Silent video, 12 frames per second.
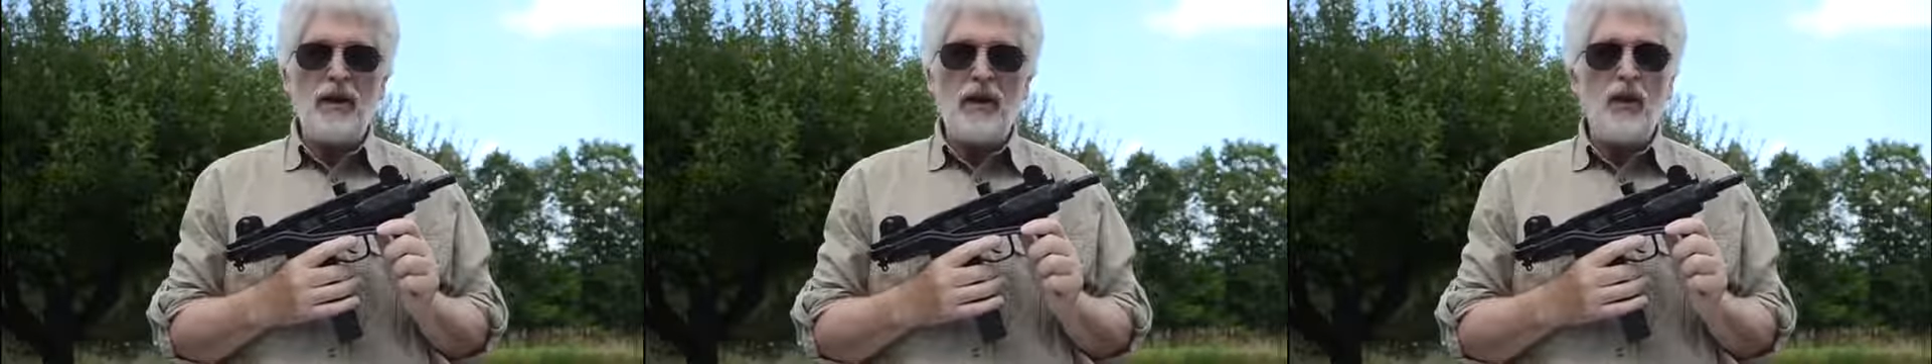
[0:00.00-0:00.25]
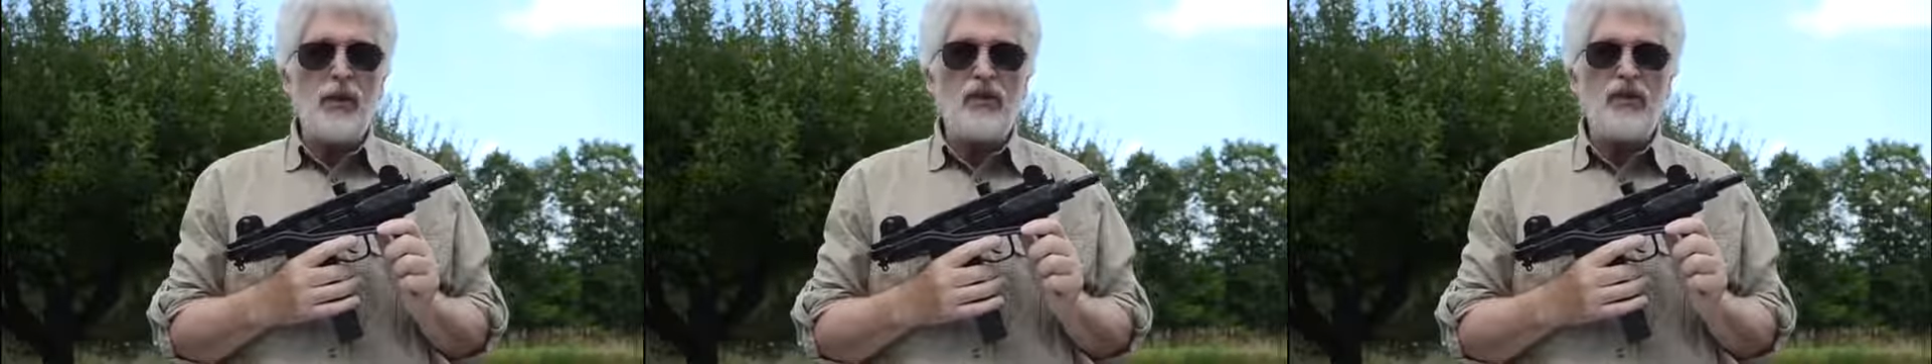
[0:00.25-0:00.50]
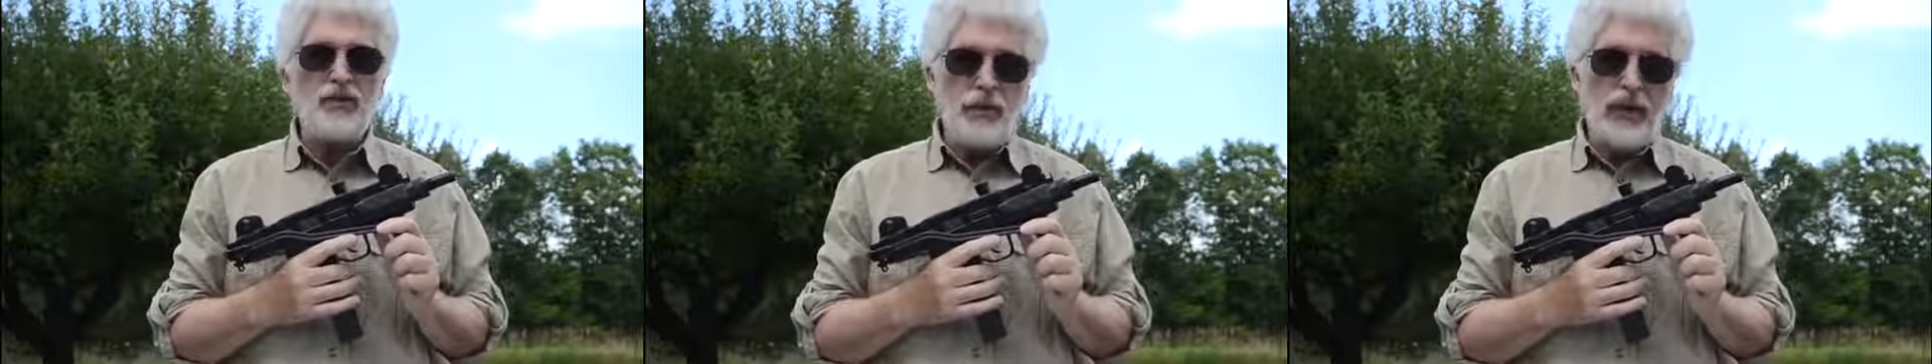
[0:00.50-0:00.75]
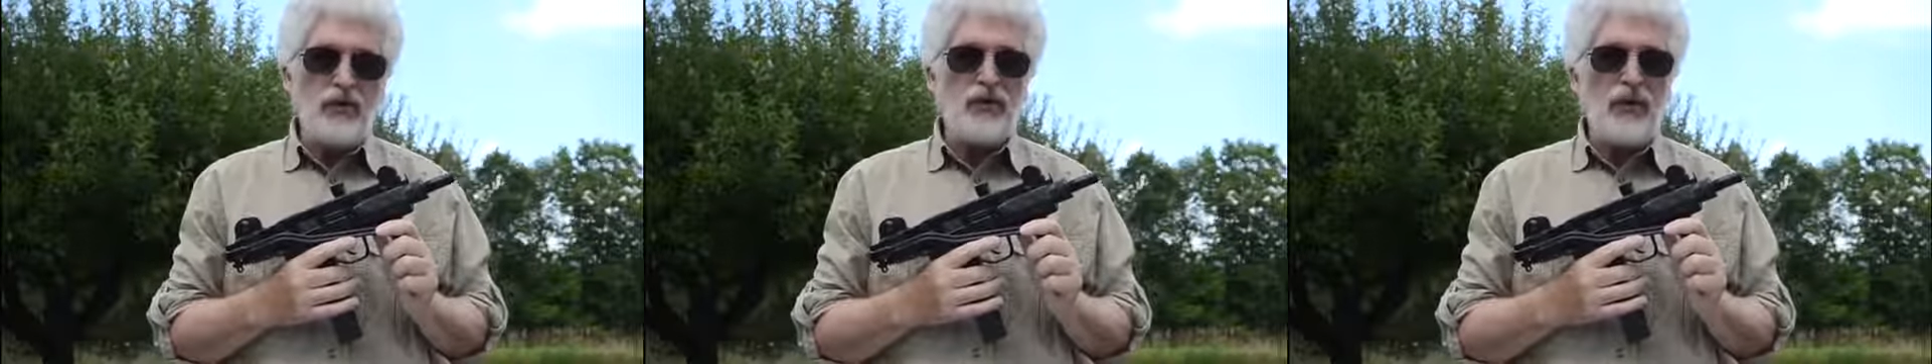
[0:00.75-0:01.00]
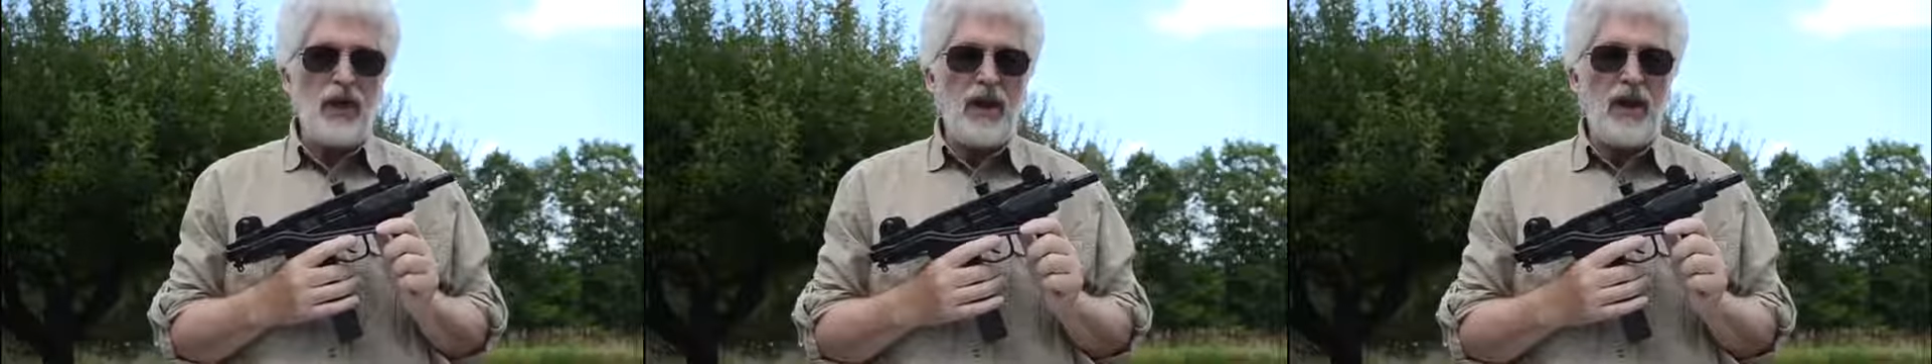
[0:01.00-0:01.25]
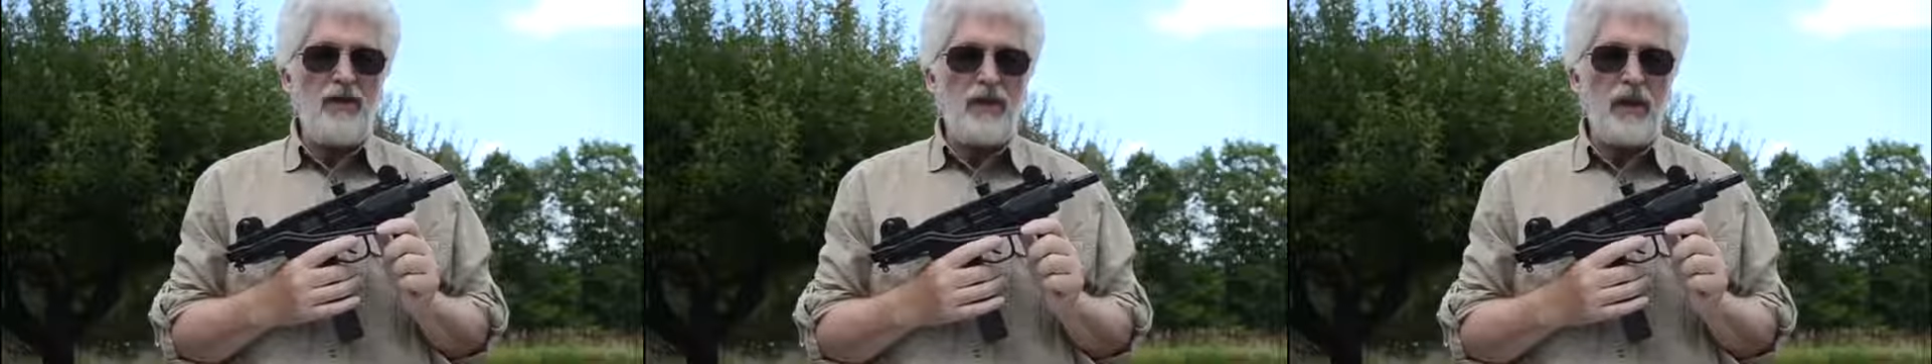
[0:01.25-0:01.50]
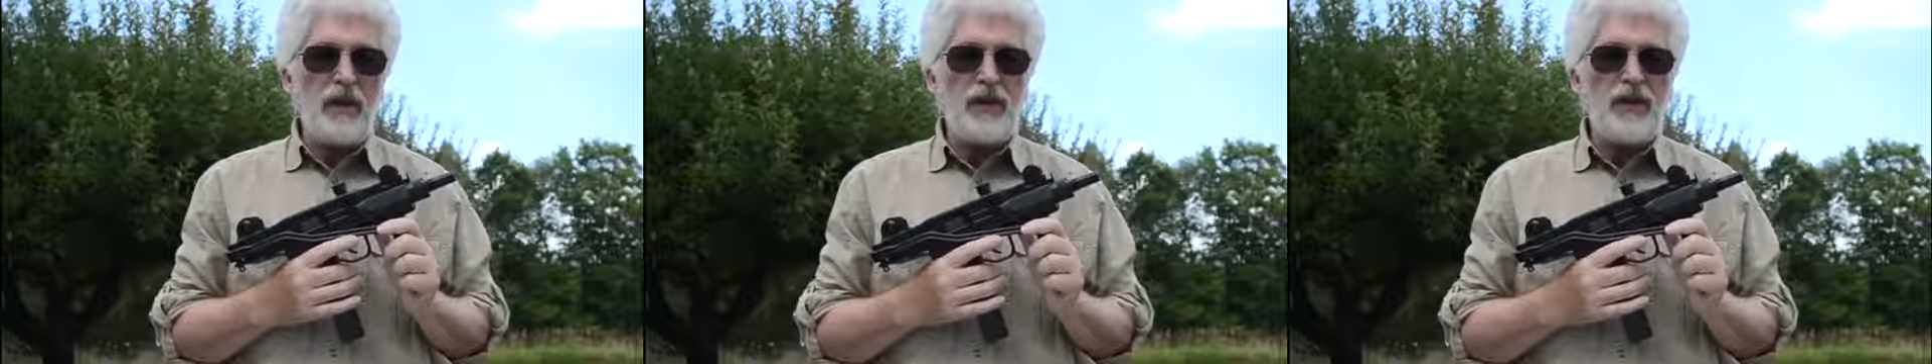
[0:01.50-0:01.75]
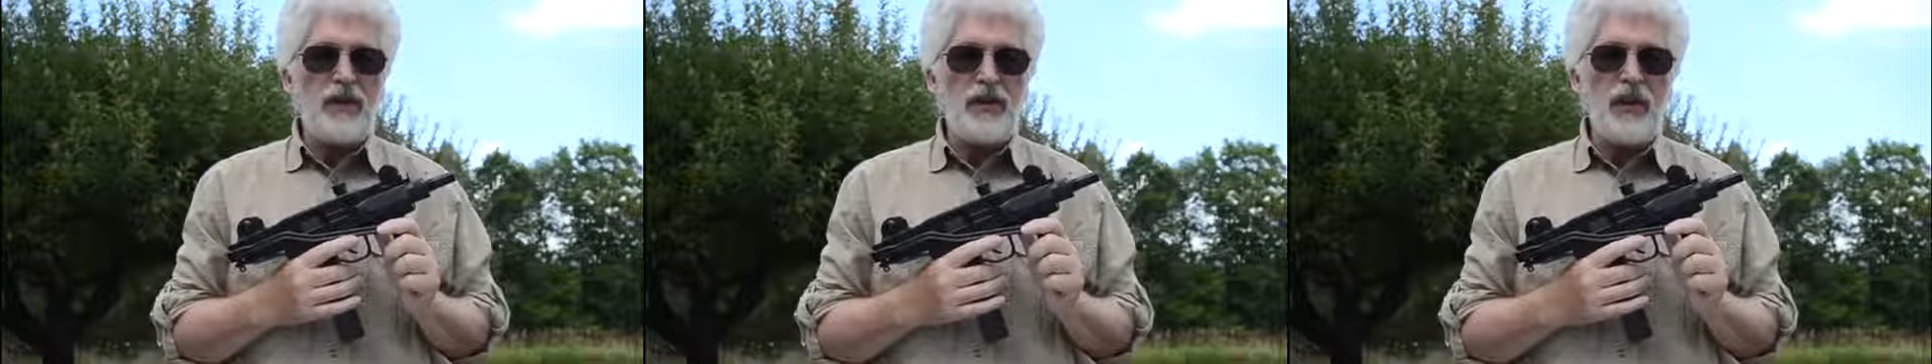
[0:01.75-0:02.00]
following a speech to the
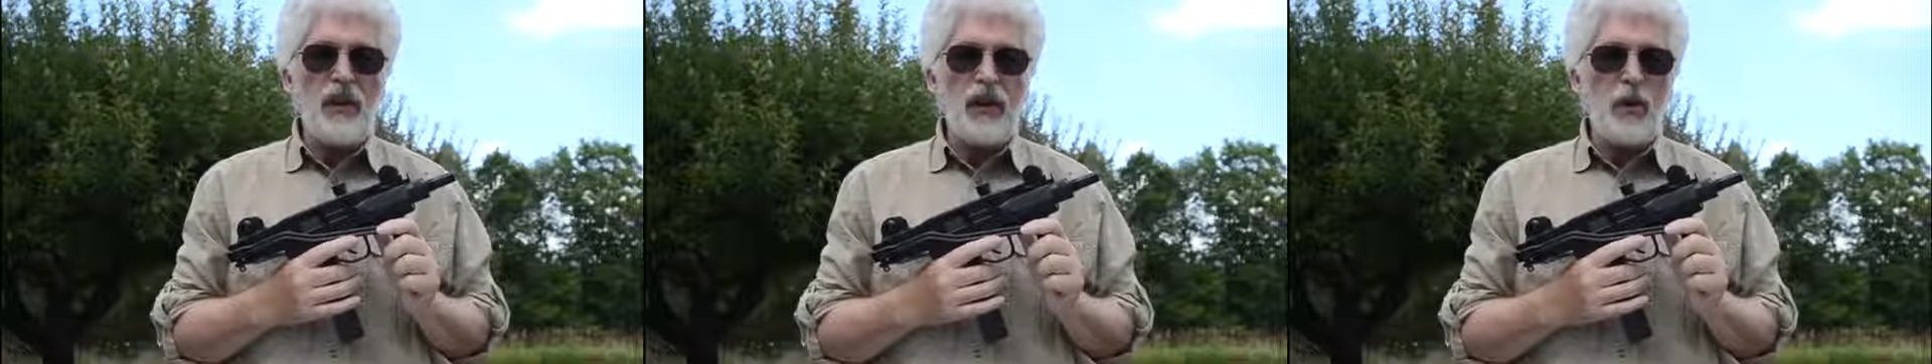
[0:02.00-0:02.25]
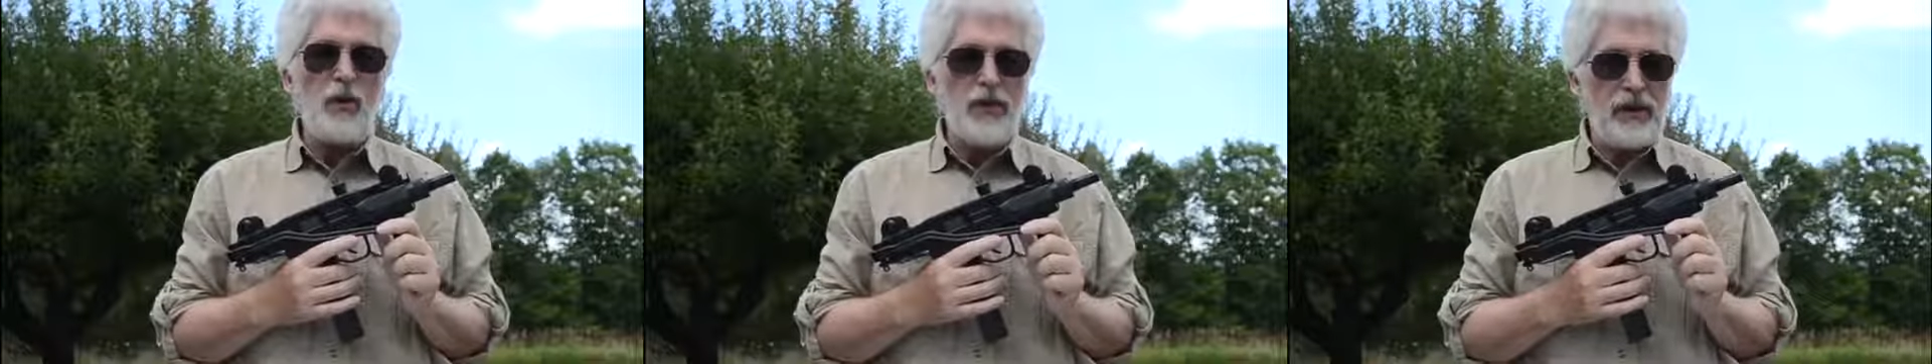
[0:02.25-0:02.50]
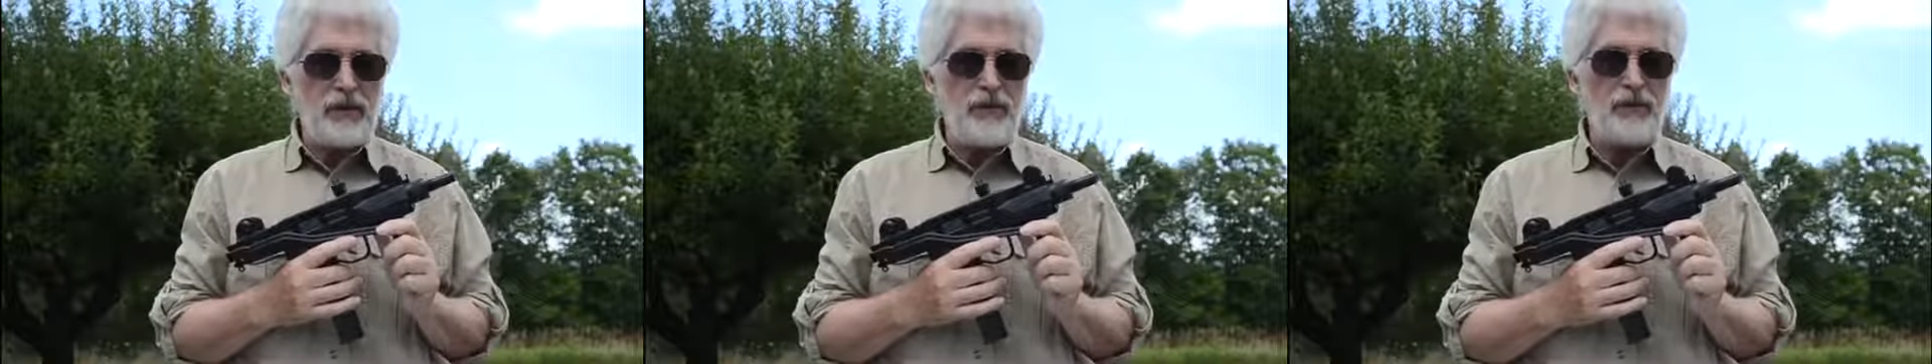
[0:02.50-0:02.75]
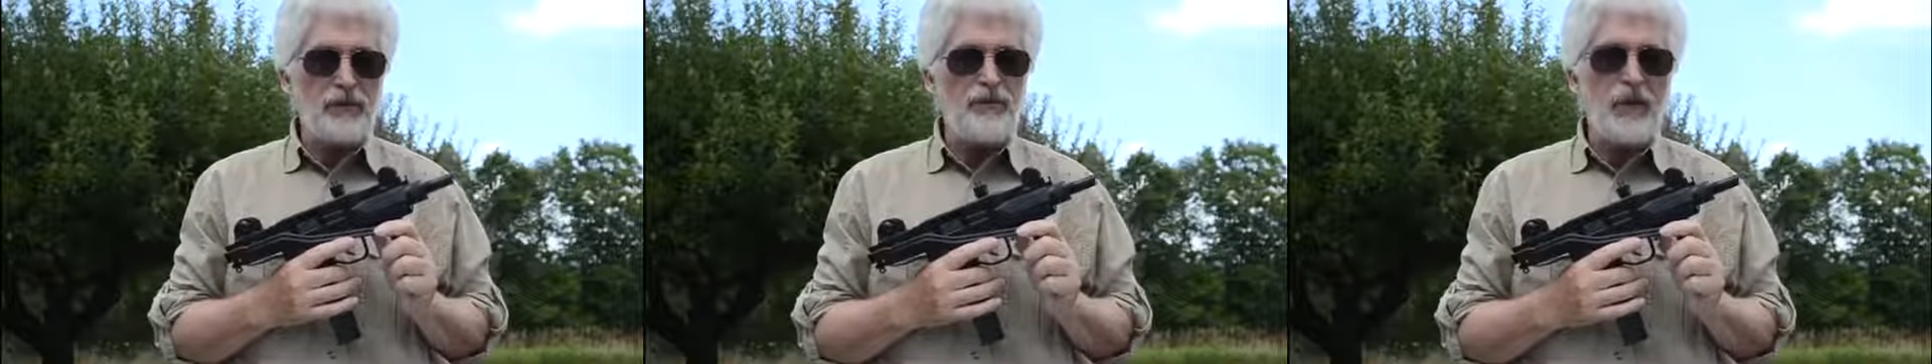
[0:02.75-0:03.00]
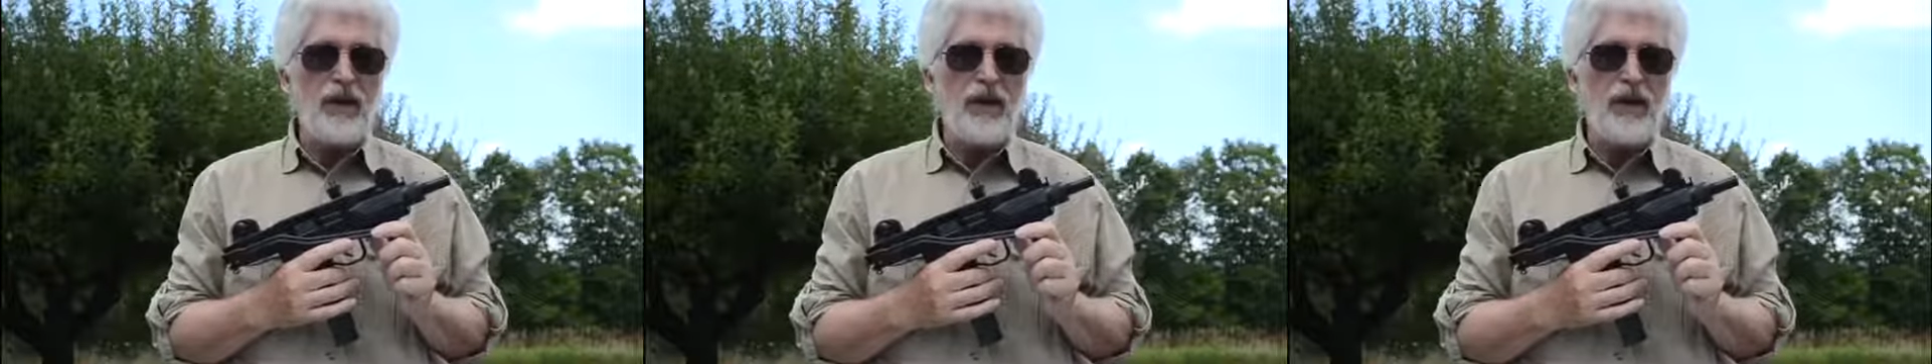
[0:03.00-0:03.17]
AFL-CIO leaders.